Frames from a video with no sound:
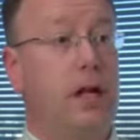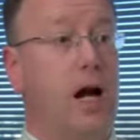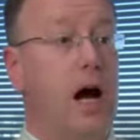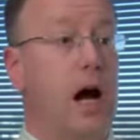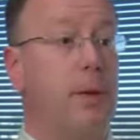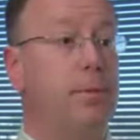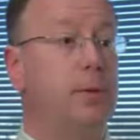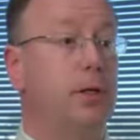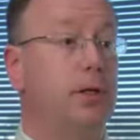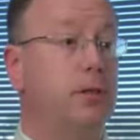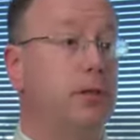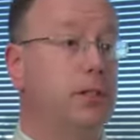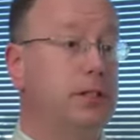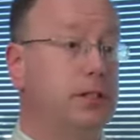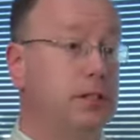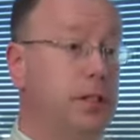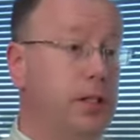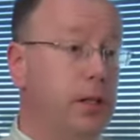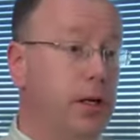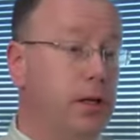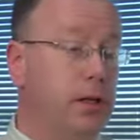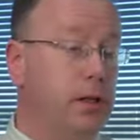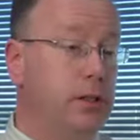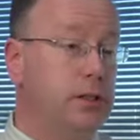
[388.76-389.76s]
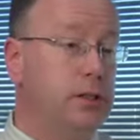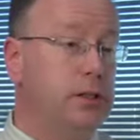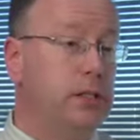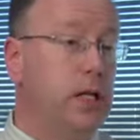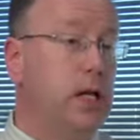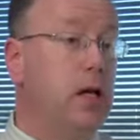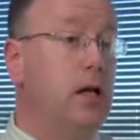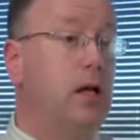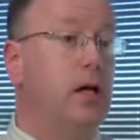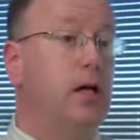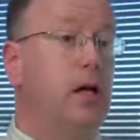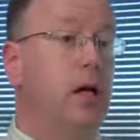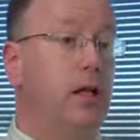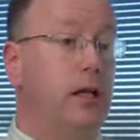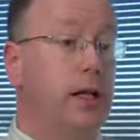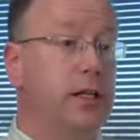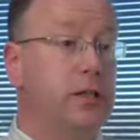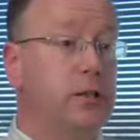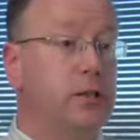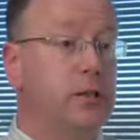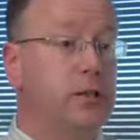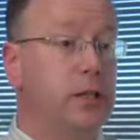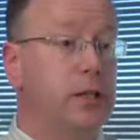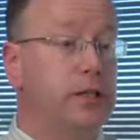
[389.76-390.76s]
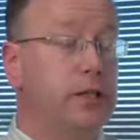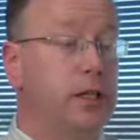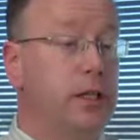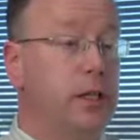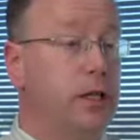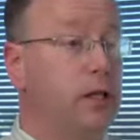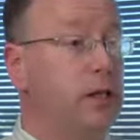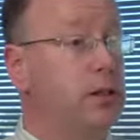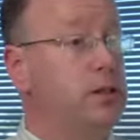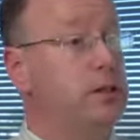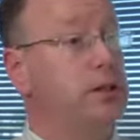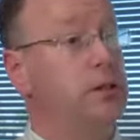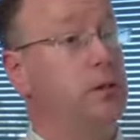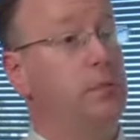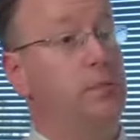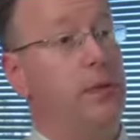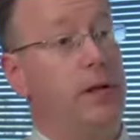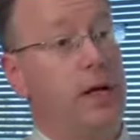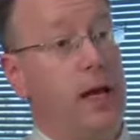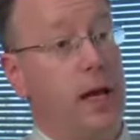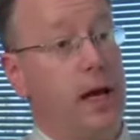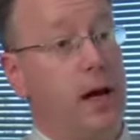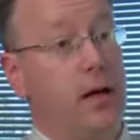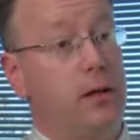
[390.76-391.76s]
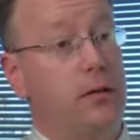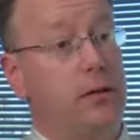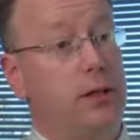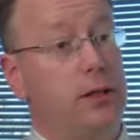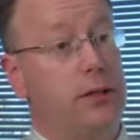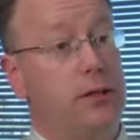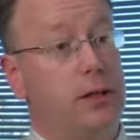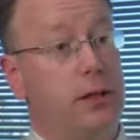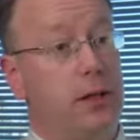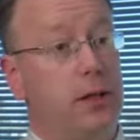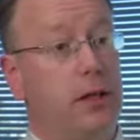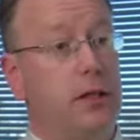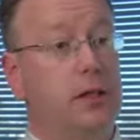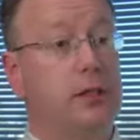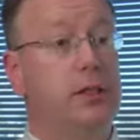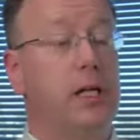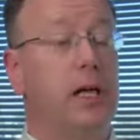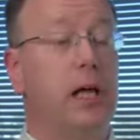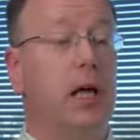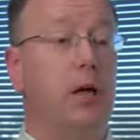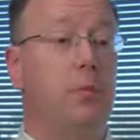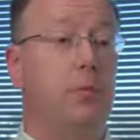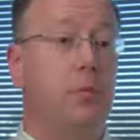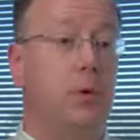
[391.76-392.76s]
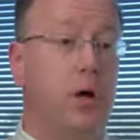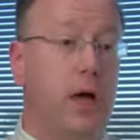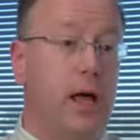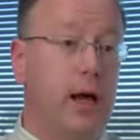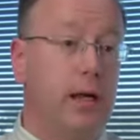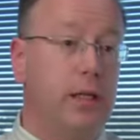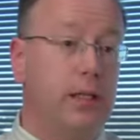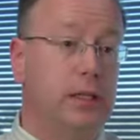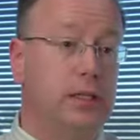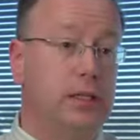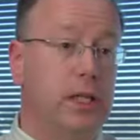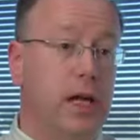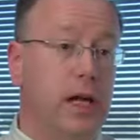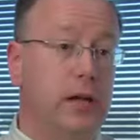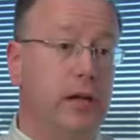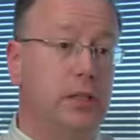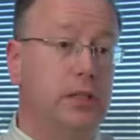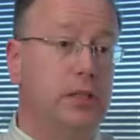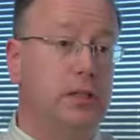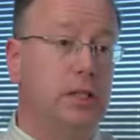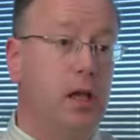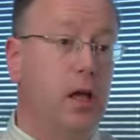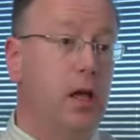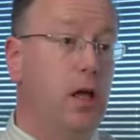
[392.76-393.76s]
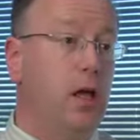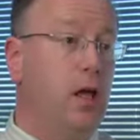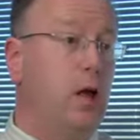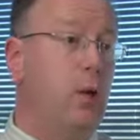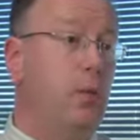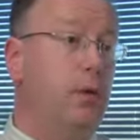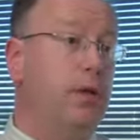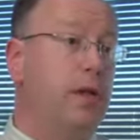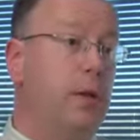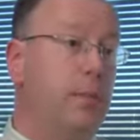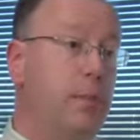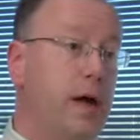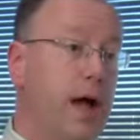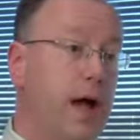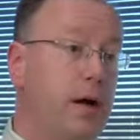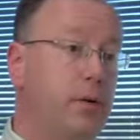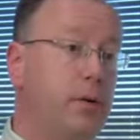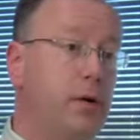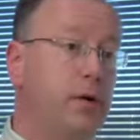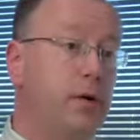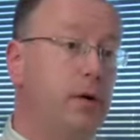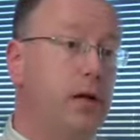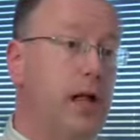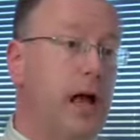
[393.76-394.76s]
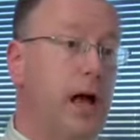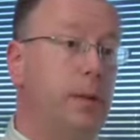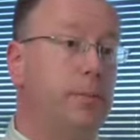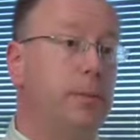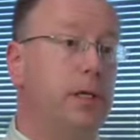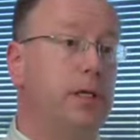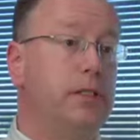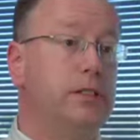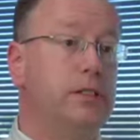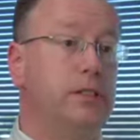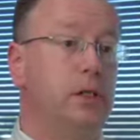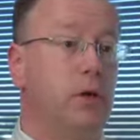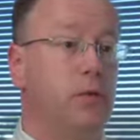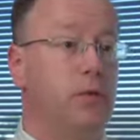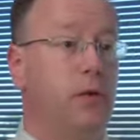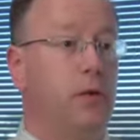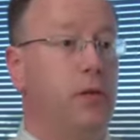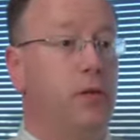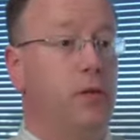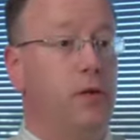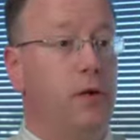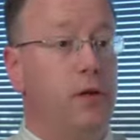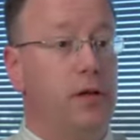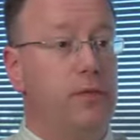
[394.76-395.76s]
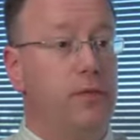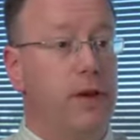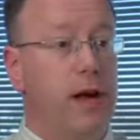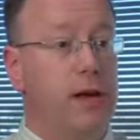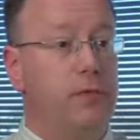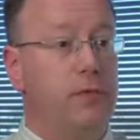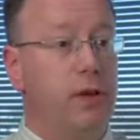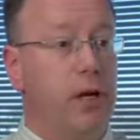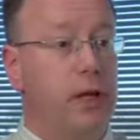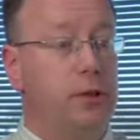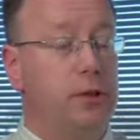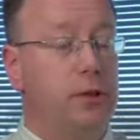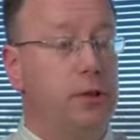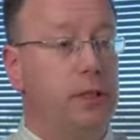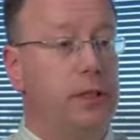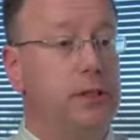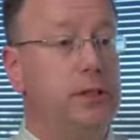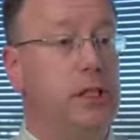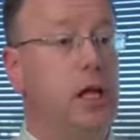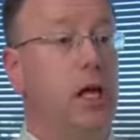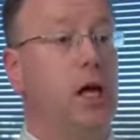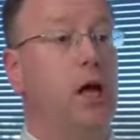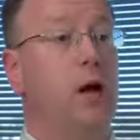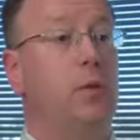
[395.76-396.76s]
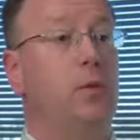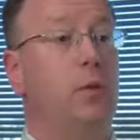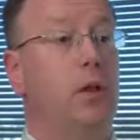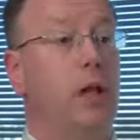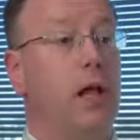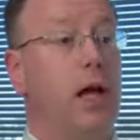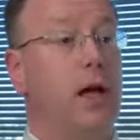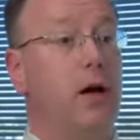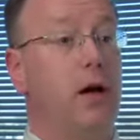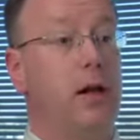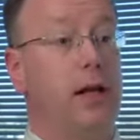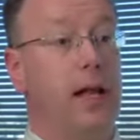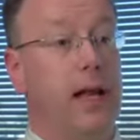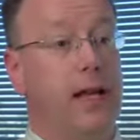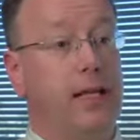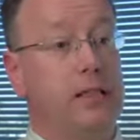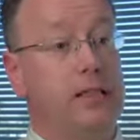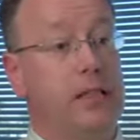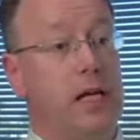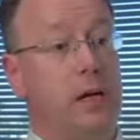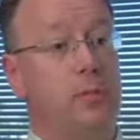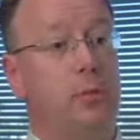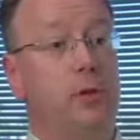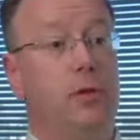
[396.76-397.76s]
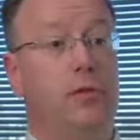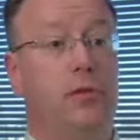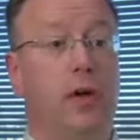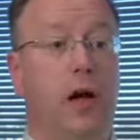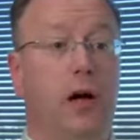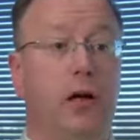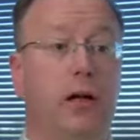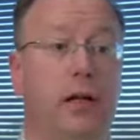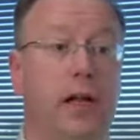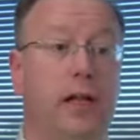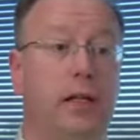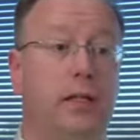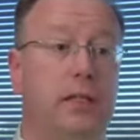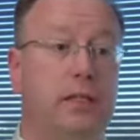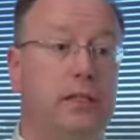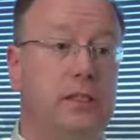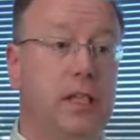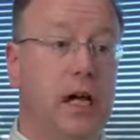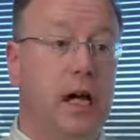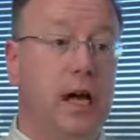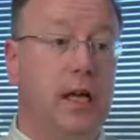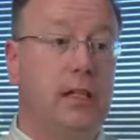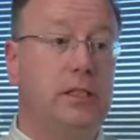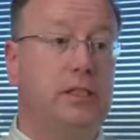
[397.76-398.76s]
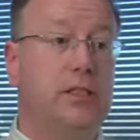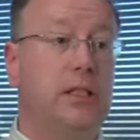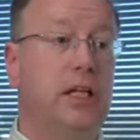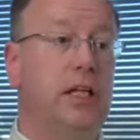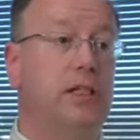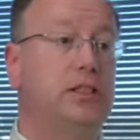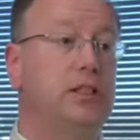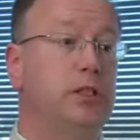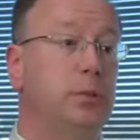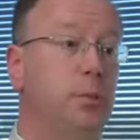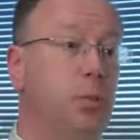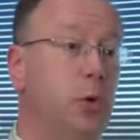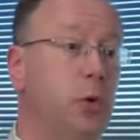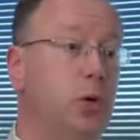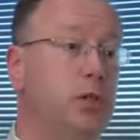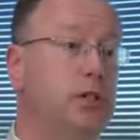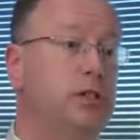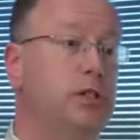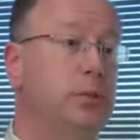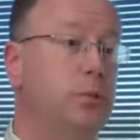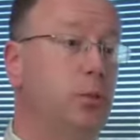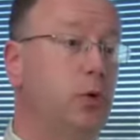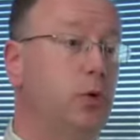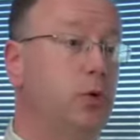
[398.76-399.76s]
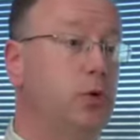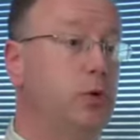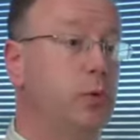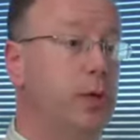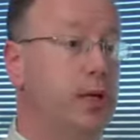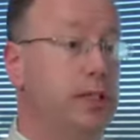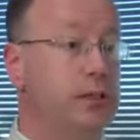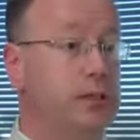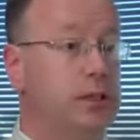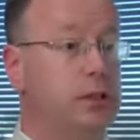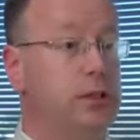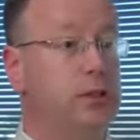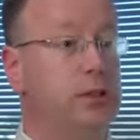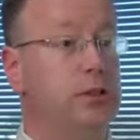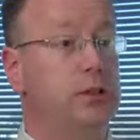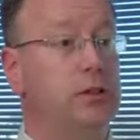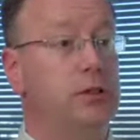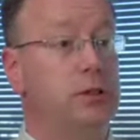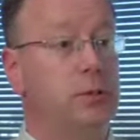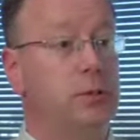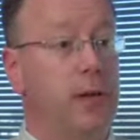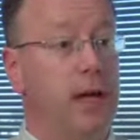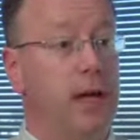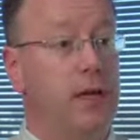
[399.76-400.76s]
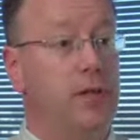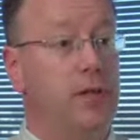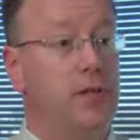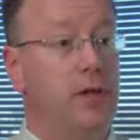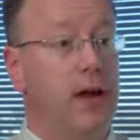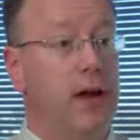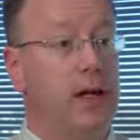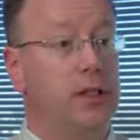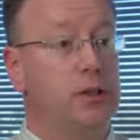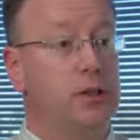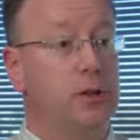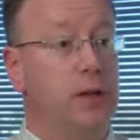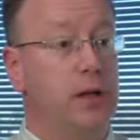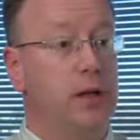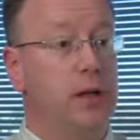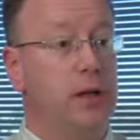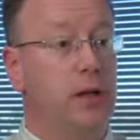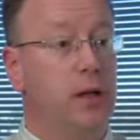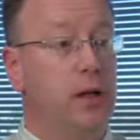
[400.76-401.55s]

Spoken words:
Optical engineers, electrical engineers, mechanical engineers, and product designers with a background in optics in over 35 countries rely on ASAP to validate designs and support smooth transitions to manufacturing.